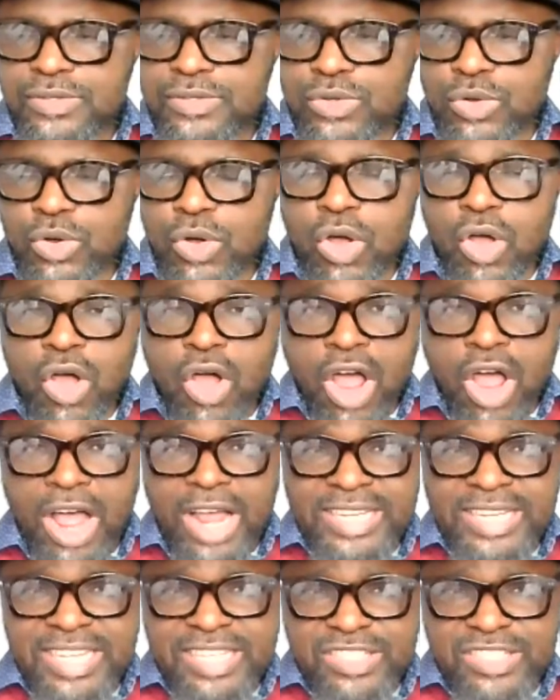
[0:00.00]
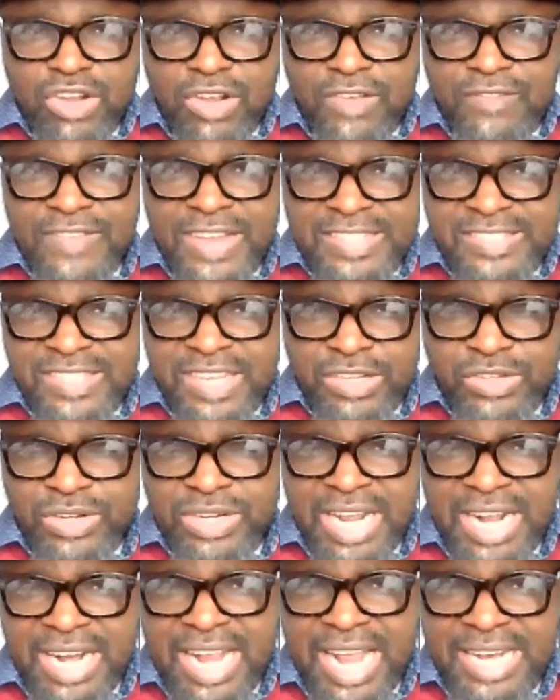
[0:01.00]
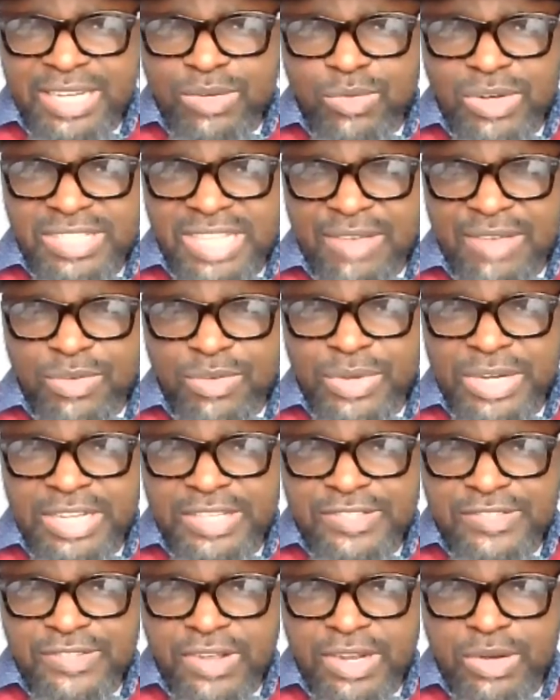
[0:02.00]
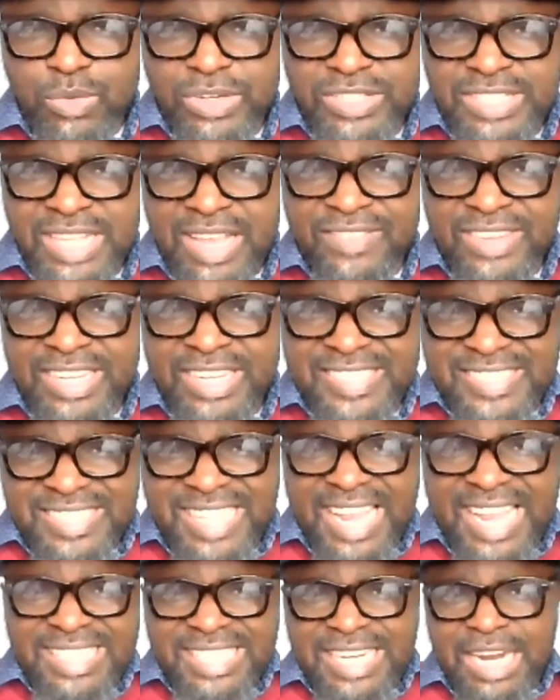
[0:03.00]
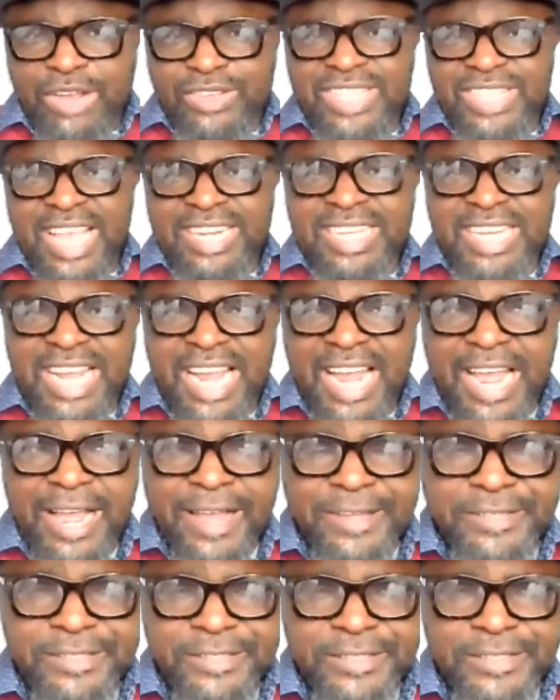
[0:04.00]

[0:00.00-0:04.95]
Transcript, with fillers: So all this conversation that Gandhi was having with his son, he was having it standing outside the car.